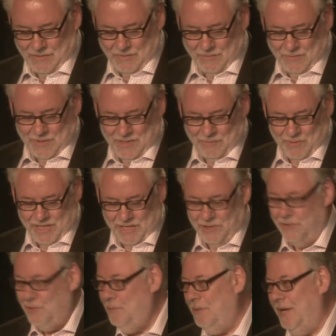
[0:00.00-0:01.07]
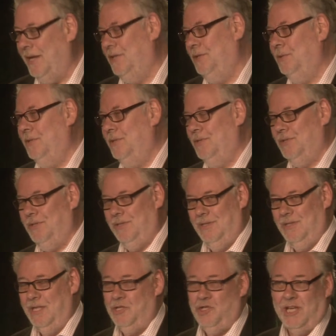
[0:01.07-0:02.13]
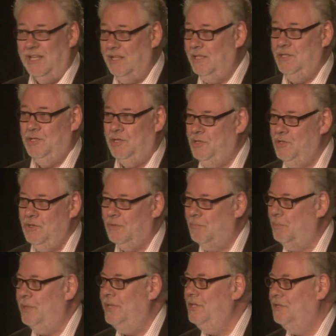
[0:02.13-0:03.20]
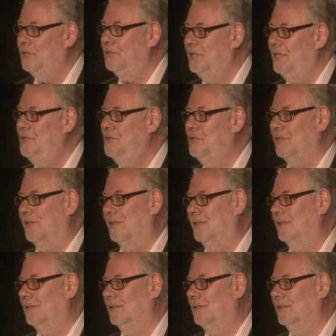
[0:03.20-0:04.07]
When he threw back to us, the challenge is not print or digital.